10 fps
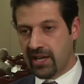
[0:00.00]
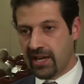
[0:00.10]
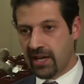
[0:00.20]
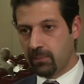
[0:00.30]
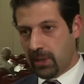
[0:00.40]

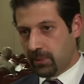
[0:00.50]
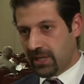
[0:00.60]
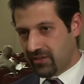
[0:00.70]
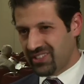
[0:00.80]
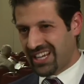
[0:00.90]
and people
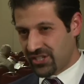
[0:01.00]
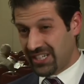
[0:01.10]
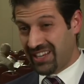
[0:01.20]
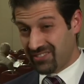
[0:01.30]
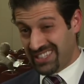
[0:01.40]
have to
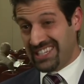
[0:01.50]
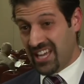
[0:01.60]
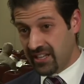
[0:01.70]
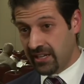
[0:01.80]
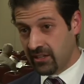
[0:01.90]
actually have to
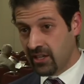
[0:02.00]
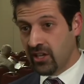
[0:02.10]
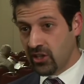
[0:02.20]
learn it.